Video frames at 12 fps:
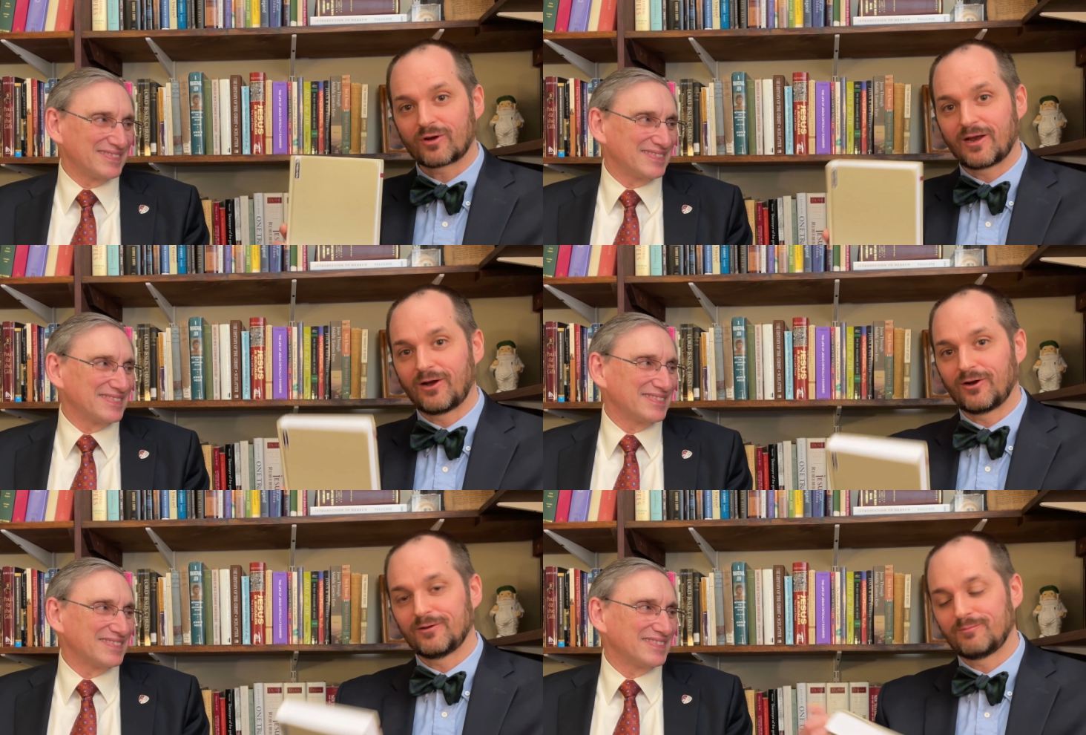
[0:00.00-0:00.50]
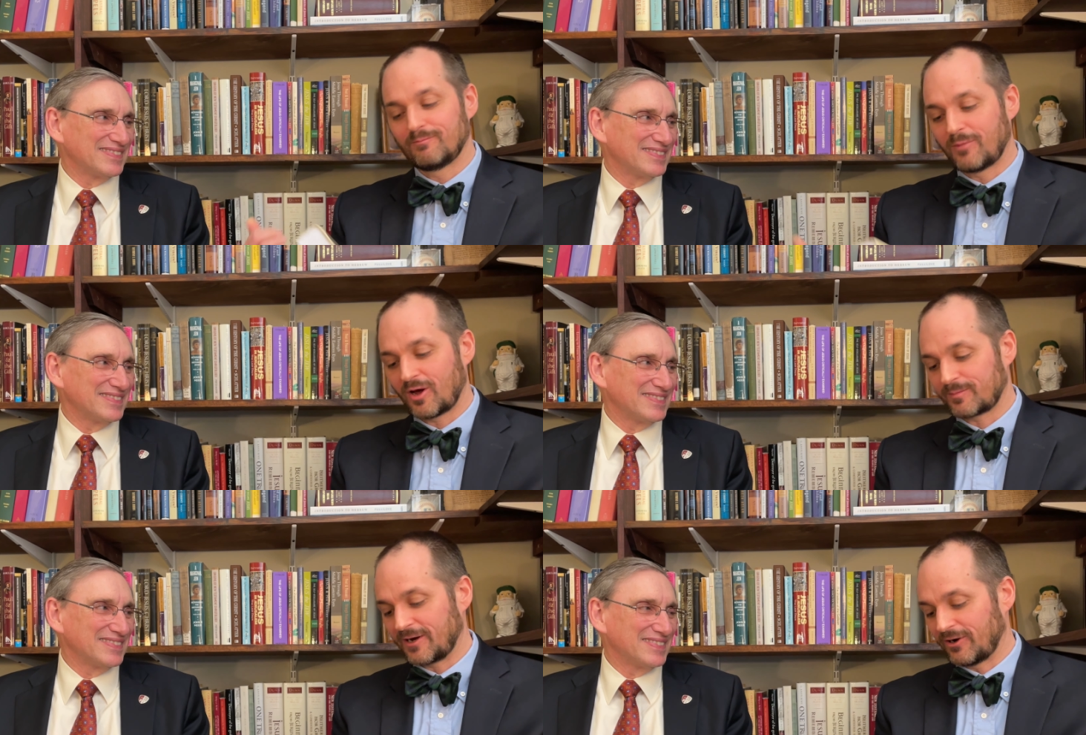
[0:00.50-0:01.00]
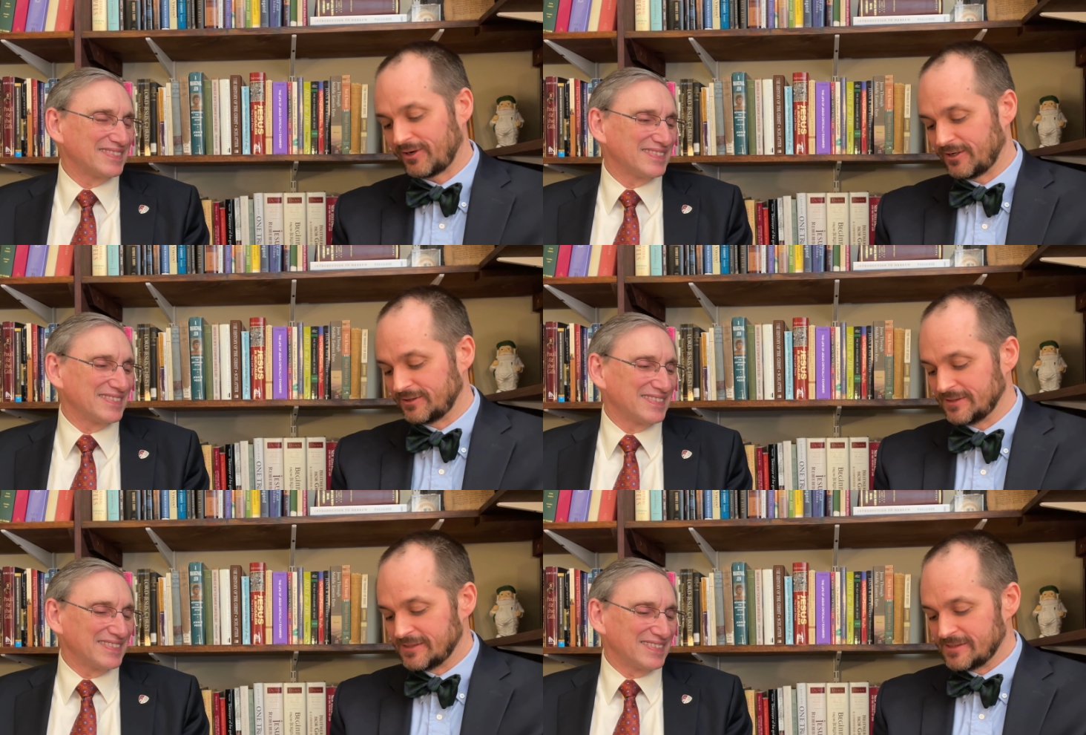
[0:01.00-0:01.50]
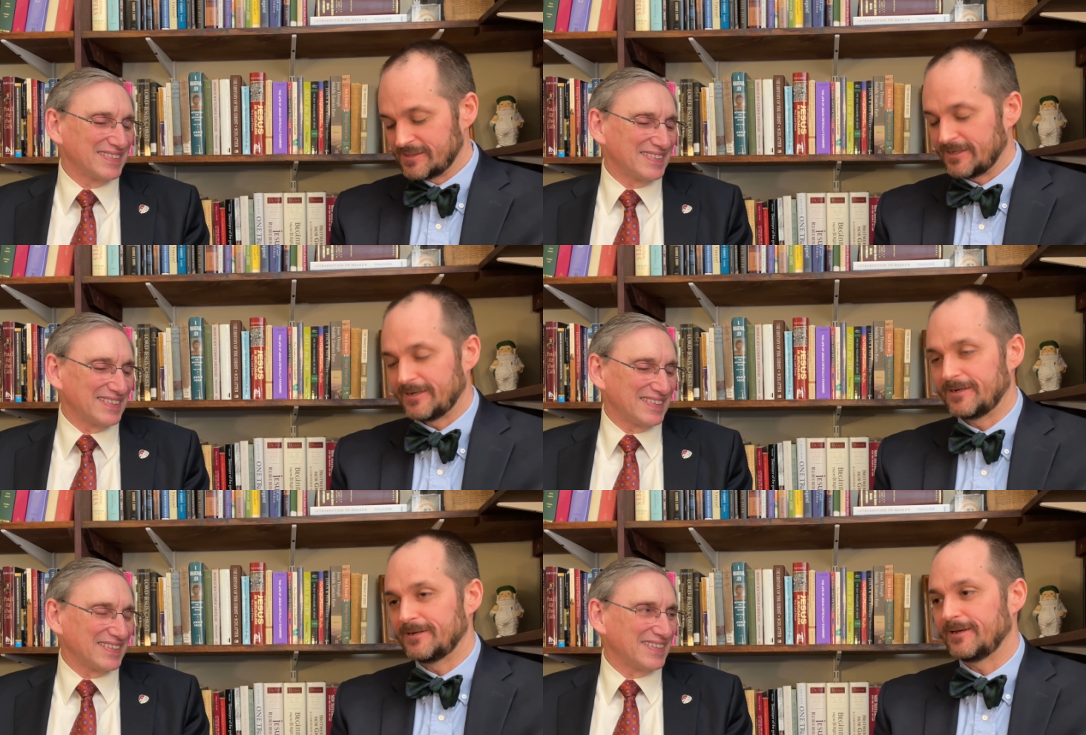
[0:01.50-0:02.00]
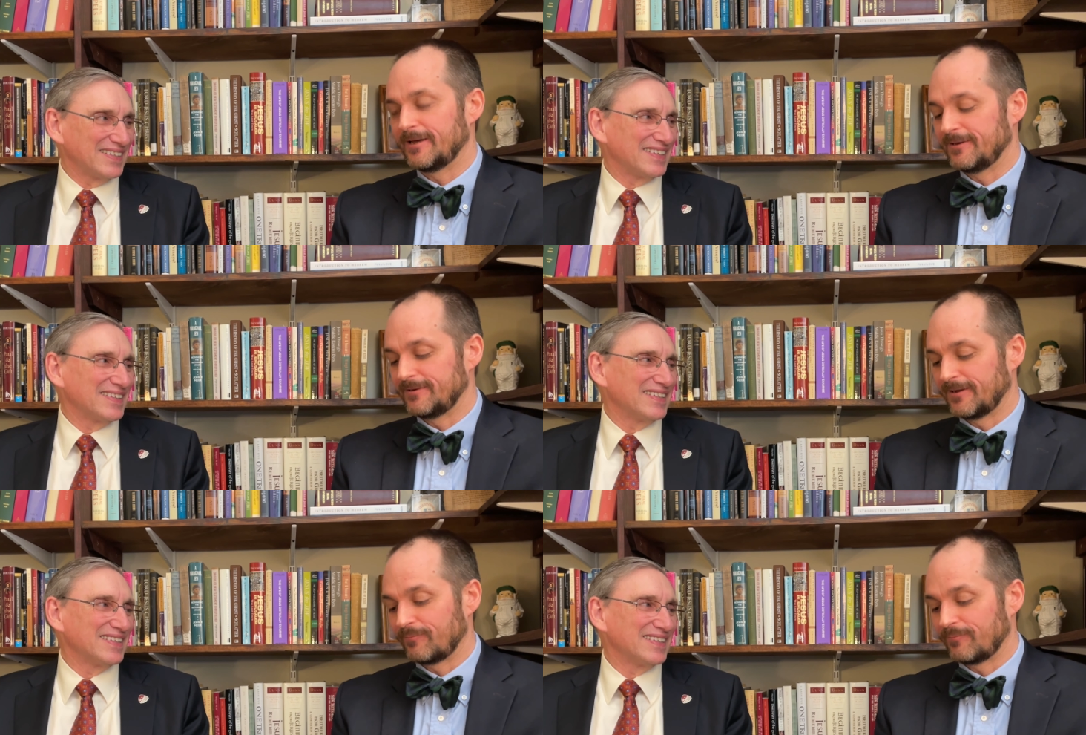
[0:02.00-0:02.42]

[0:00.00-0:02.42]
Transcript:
Speaker 1: Cara, Bob Cara here. Uh, and uh,